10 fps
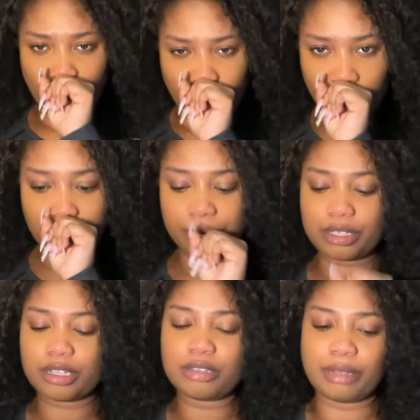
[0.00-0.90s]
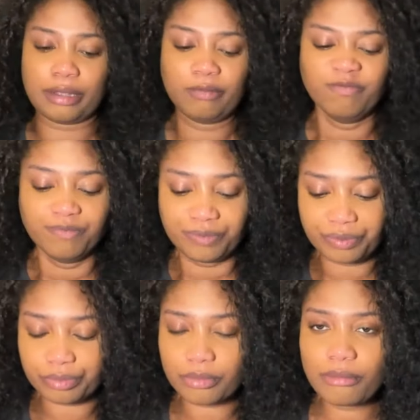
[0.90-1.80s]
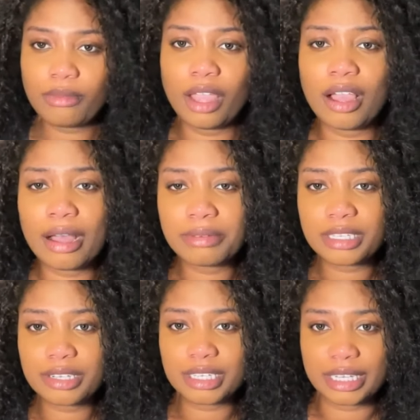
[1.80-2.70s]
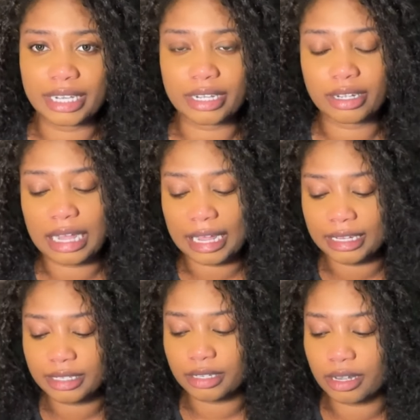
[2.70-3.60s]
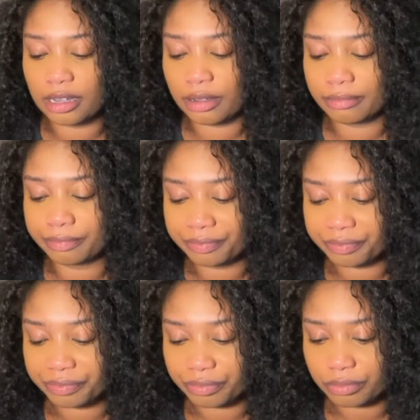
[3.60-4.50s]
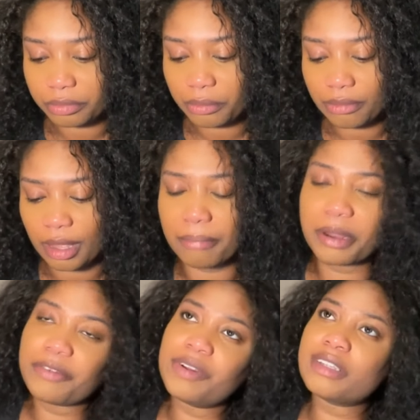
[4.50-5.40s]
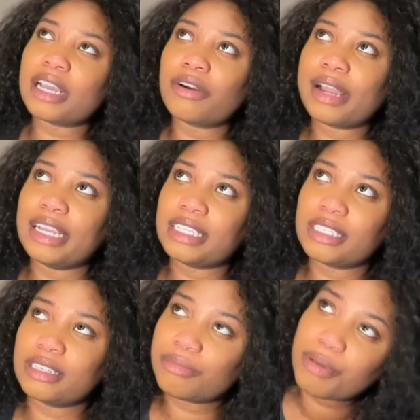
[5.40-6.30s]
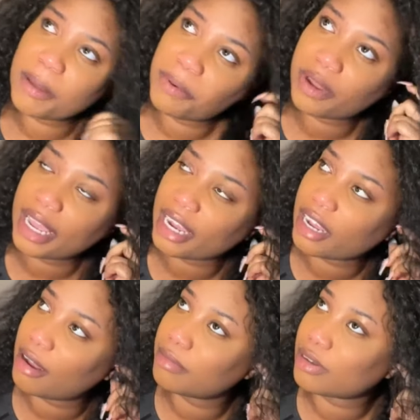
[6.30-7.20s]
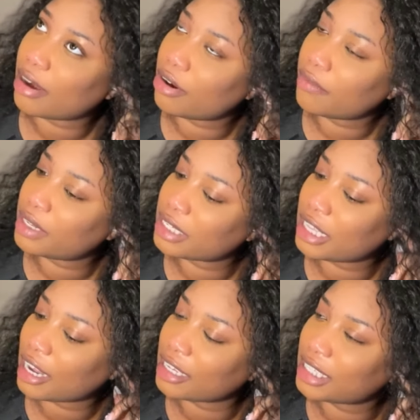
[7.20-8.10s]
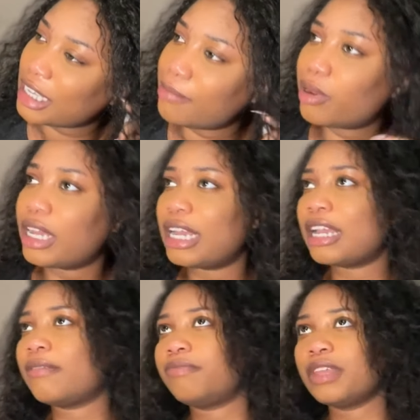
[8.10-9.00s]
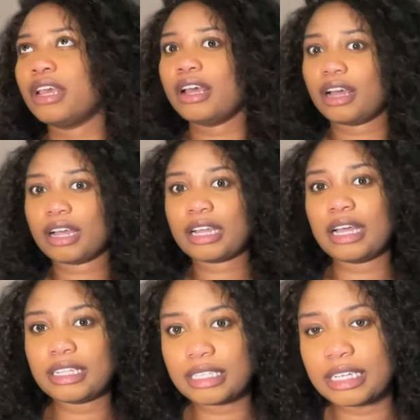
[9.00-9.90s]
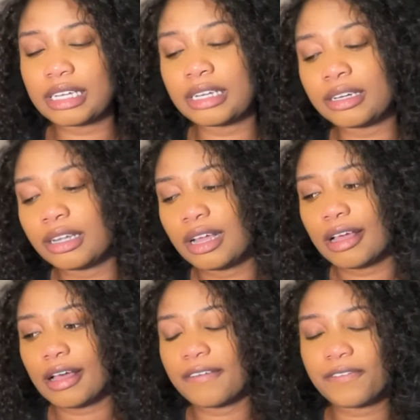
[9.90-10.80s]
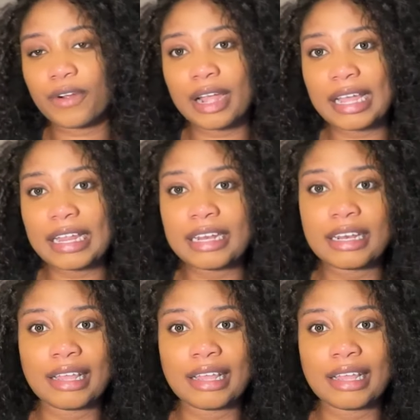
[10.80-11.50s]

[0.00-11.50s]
Excuse me. I'm still sick, guys. But it feels like, okay, people can't come. So I don't know if this is like a sibling, a cousin, a friend.